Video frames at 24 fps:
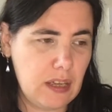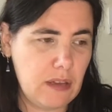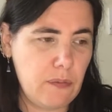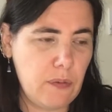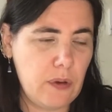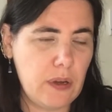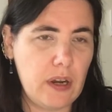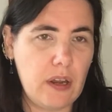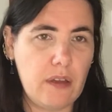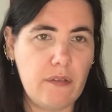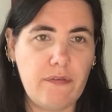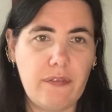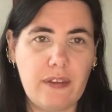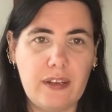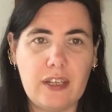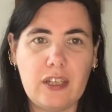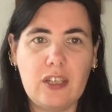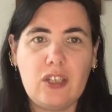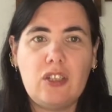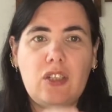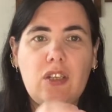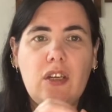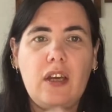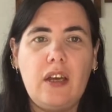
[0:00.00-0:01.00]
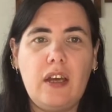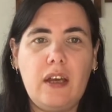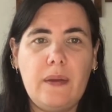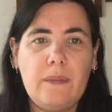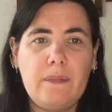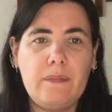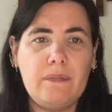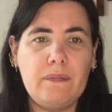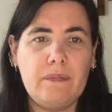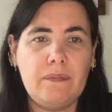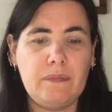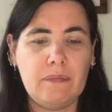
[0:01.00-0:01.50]
when I finished
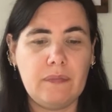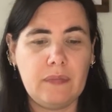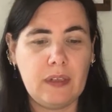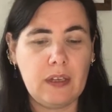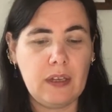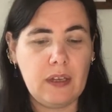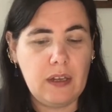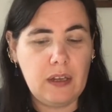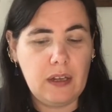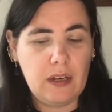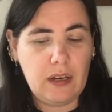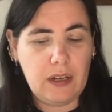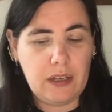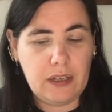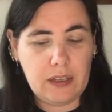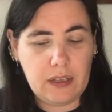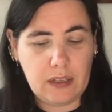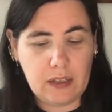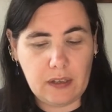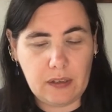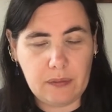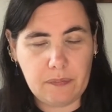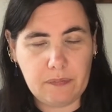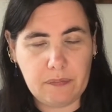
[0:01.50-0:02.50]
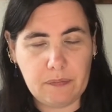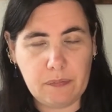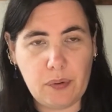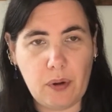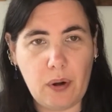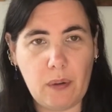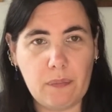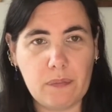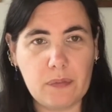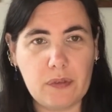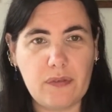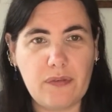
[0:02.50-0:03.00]
like a
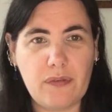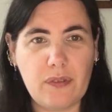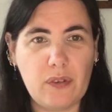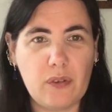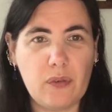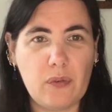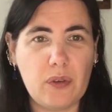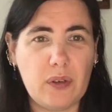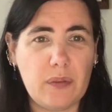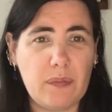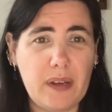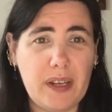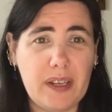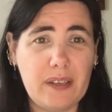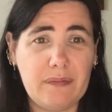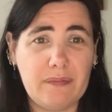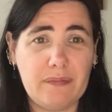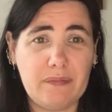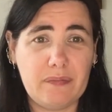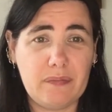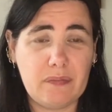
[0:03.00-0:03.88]
prompt for one of my,